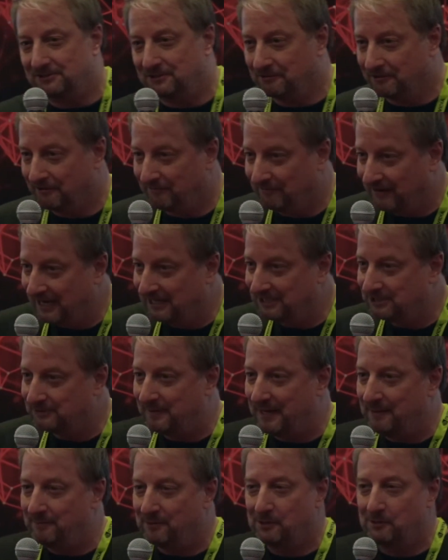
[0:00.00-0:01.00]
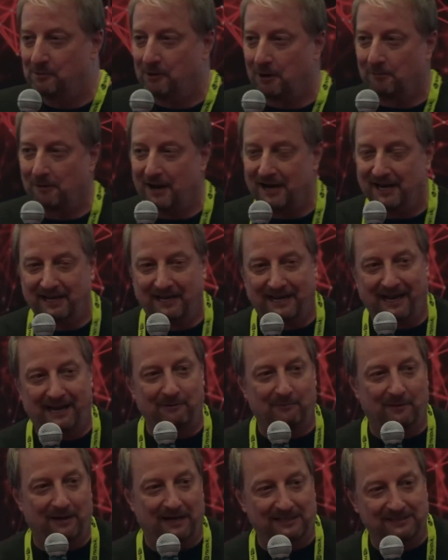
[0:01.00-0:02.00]
to advise people who are running
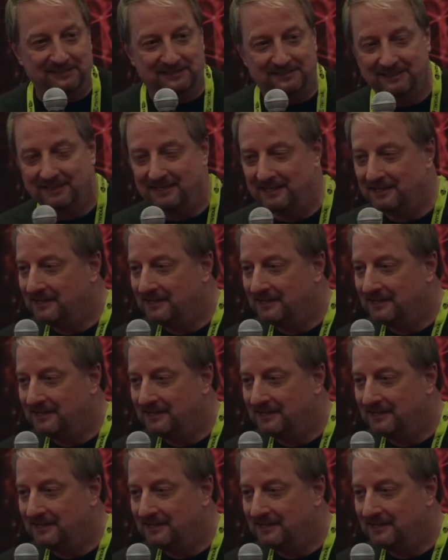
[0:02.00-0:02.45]
gateways